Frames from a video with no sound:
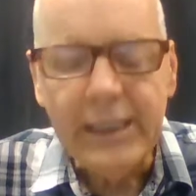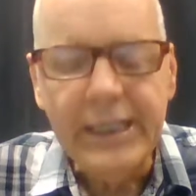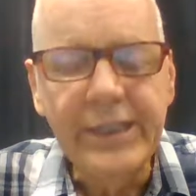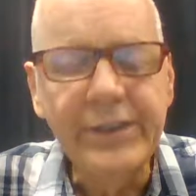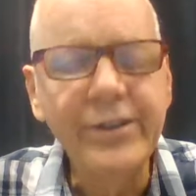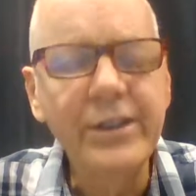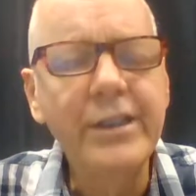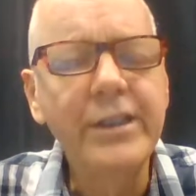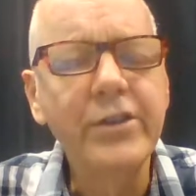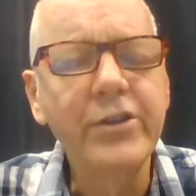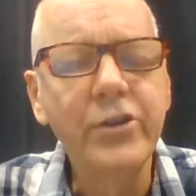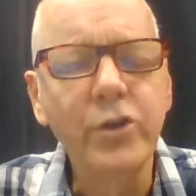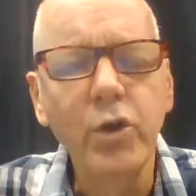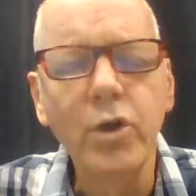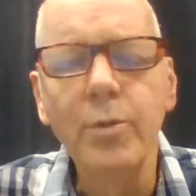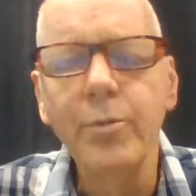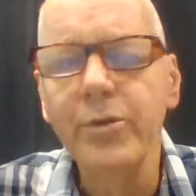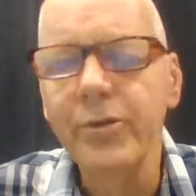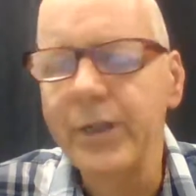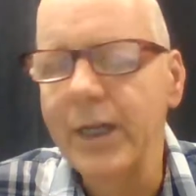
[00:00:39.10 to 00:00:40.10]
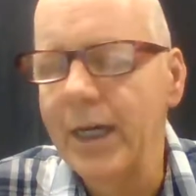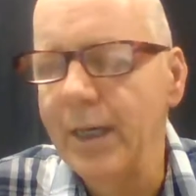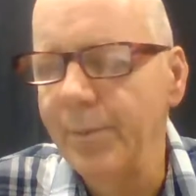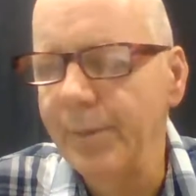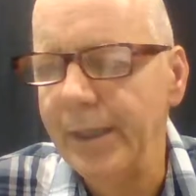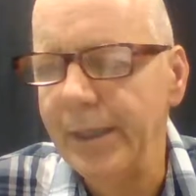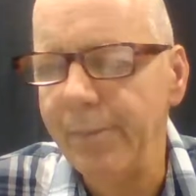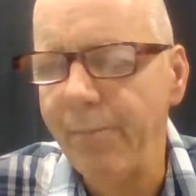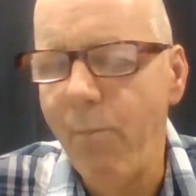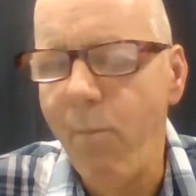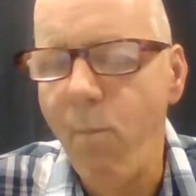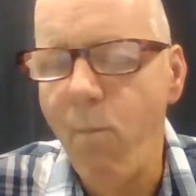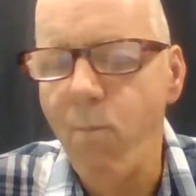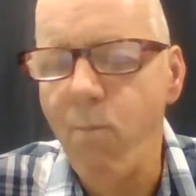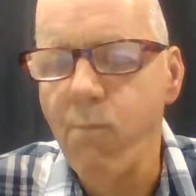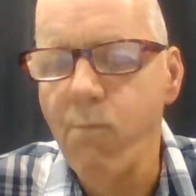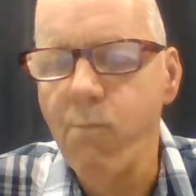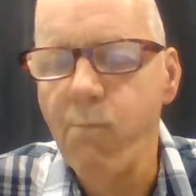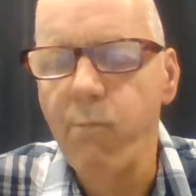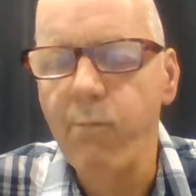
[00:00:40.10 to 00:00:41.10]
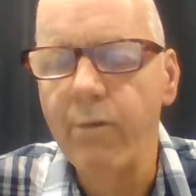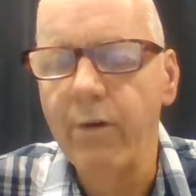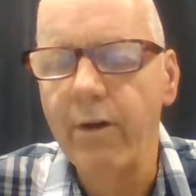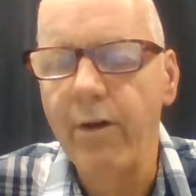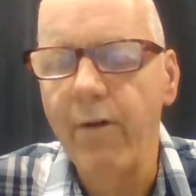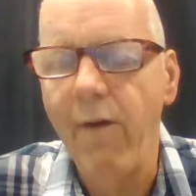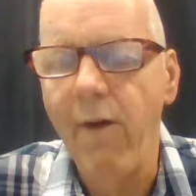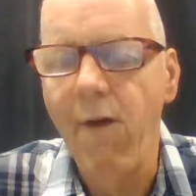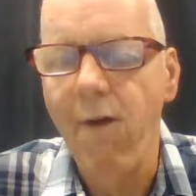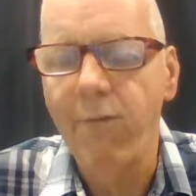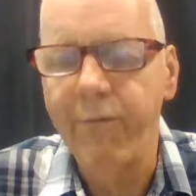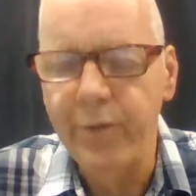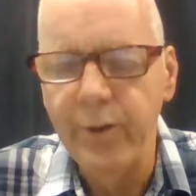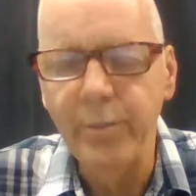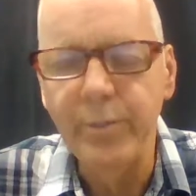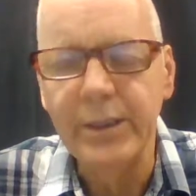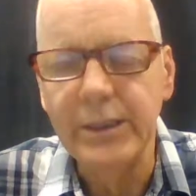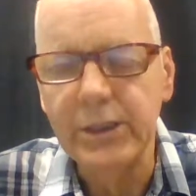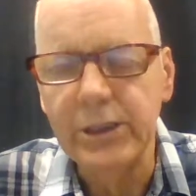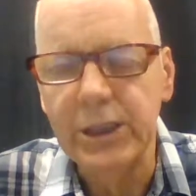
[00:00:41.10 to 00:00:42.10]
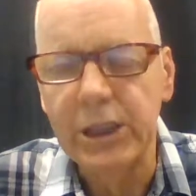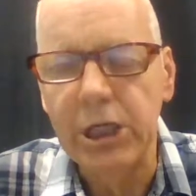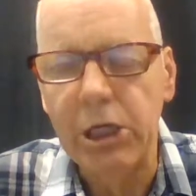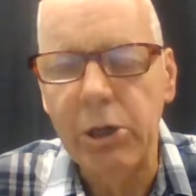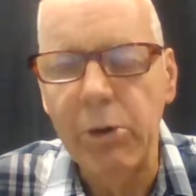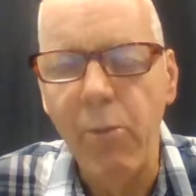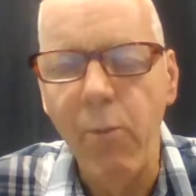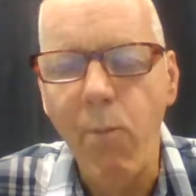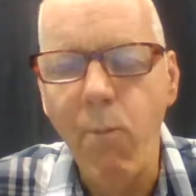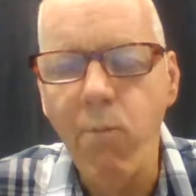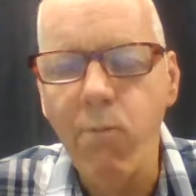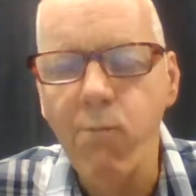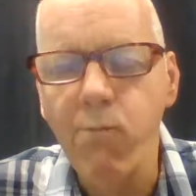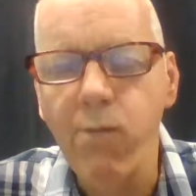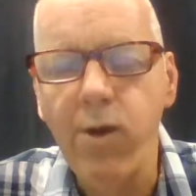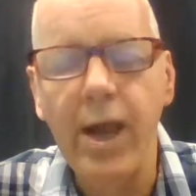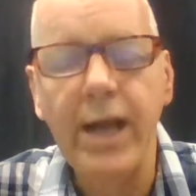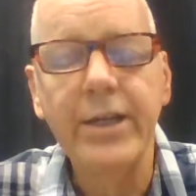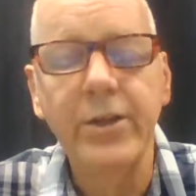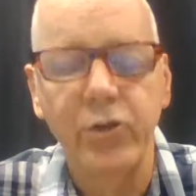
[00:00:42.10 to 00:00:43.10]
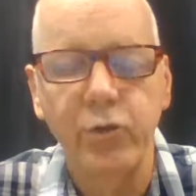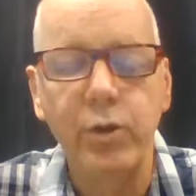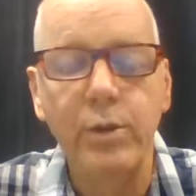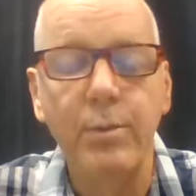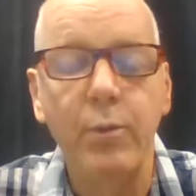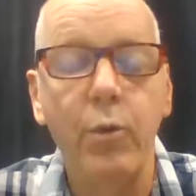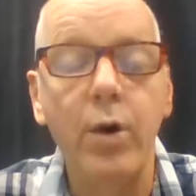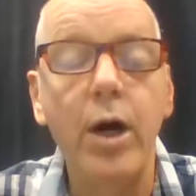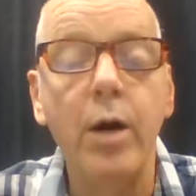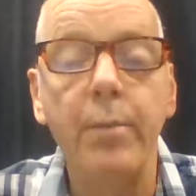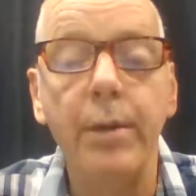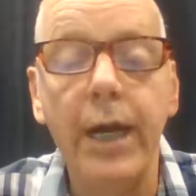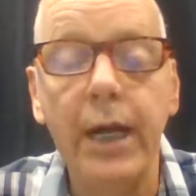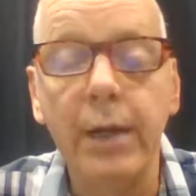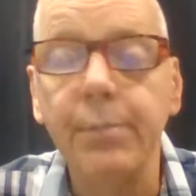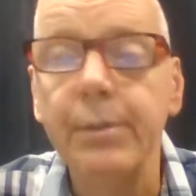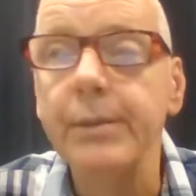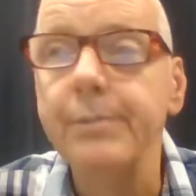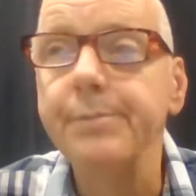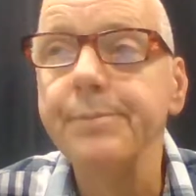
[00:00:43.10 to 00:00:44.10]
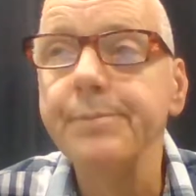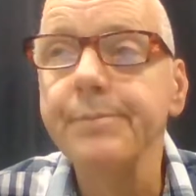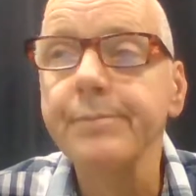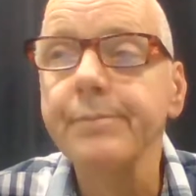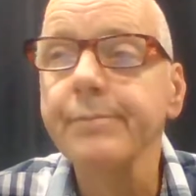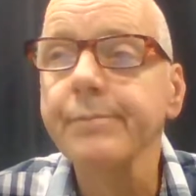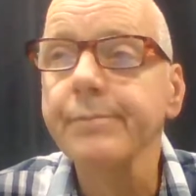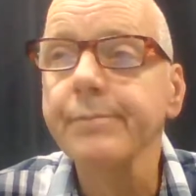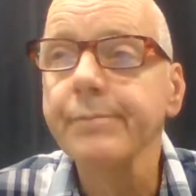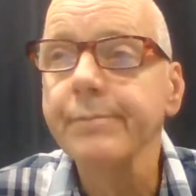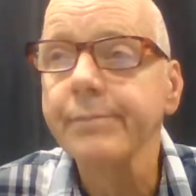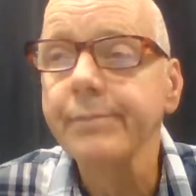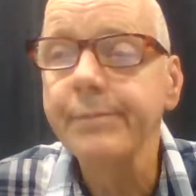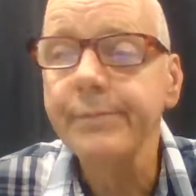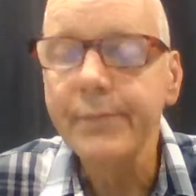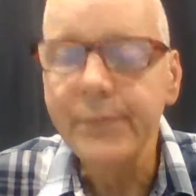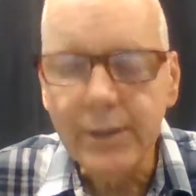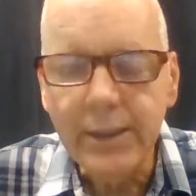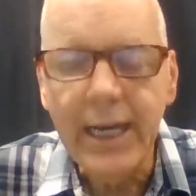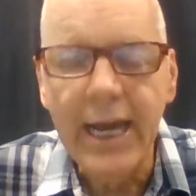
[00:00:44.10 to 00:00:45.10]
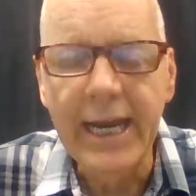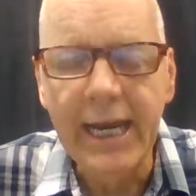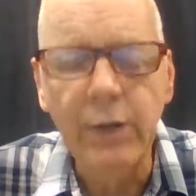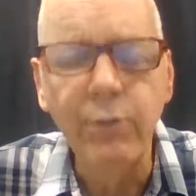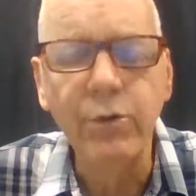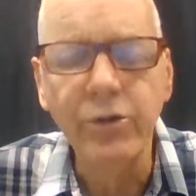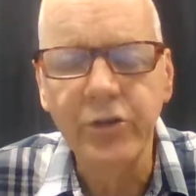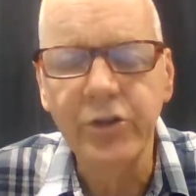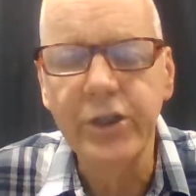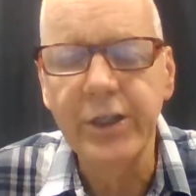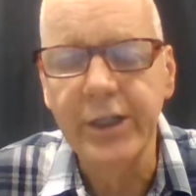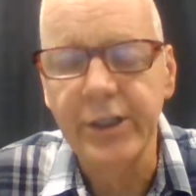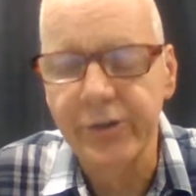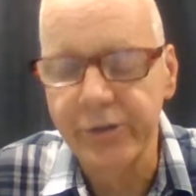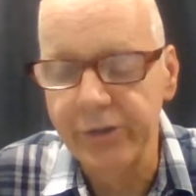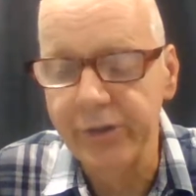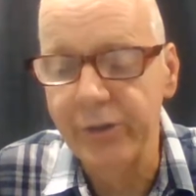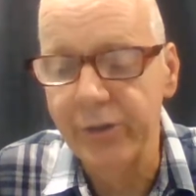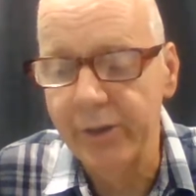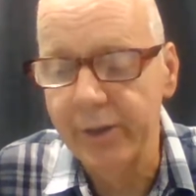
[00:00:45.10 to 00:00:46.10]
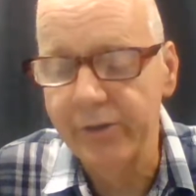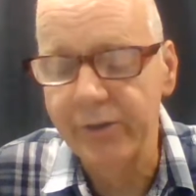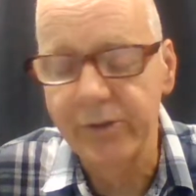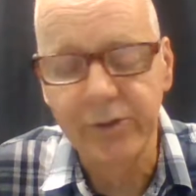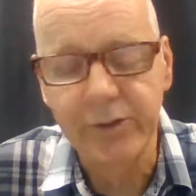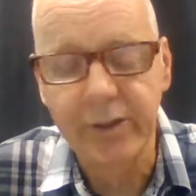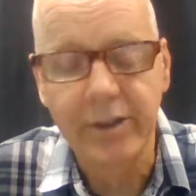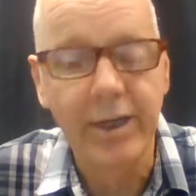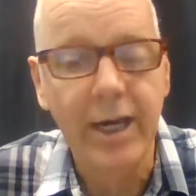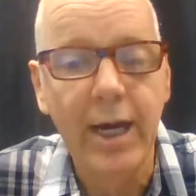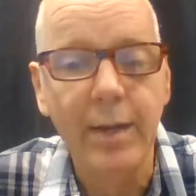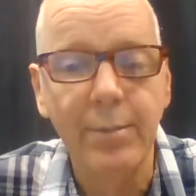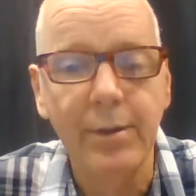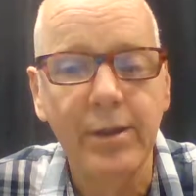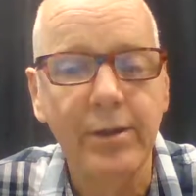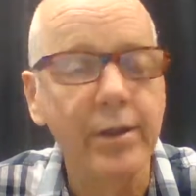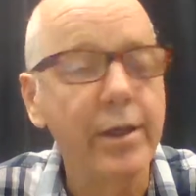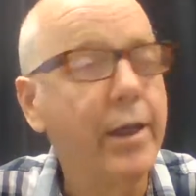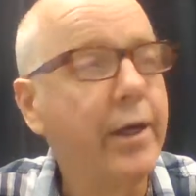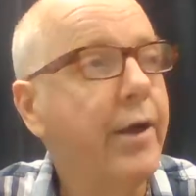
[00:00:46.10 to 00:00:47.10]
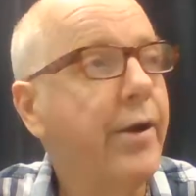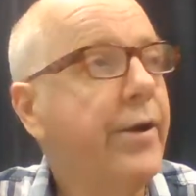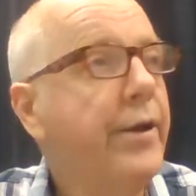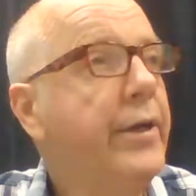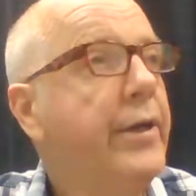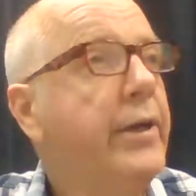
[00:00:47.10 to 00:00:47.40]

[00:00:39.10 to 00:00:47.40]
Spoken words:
he said the storm was coming a few months ago. I had this dream a while back, but and I will share it soon. It's just a timing thing.